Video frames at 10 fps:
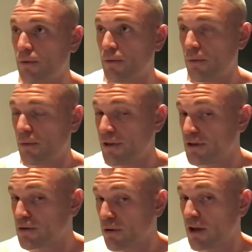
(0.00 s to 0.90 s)

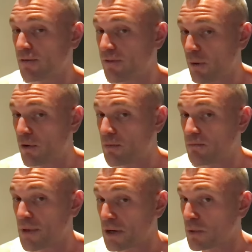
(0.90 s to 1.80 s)
These are like very
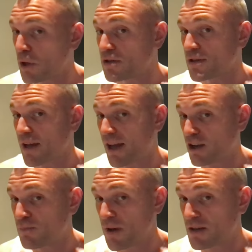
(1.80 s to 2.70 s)
minimalistic
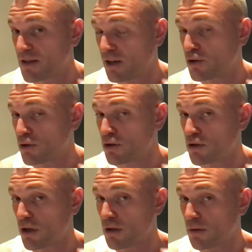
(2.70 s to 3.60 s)

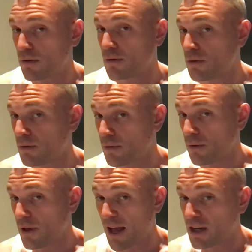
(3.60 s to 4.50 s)
expectations that
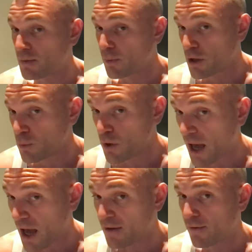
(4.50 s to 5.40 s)
anybody would
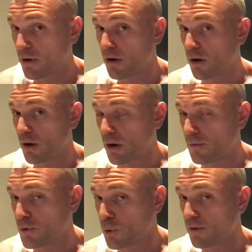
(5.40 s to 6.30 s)
have
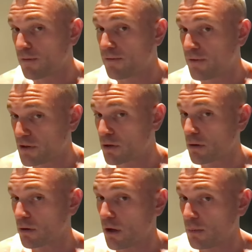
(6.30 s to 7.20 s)
of your
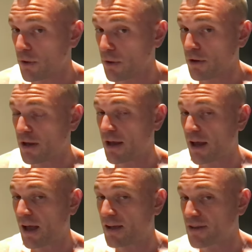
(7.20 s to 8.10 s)
physical ability
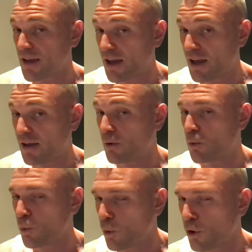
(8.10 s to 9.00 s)
as a
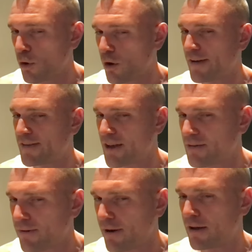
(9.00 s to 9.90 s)
warrior, as a
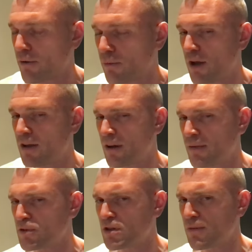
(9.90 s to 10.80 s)
fighter, right? And
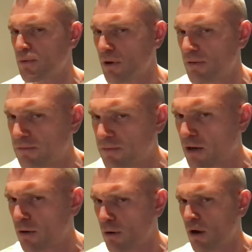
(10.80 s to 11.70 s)
obviously, if you're a
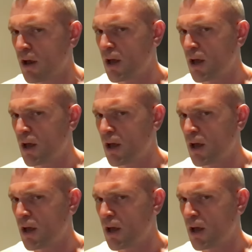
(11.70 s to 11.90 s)
fighter,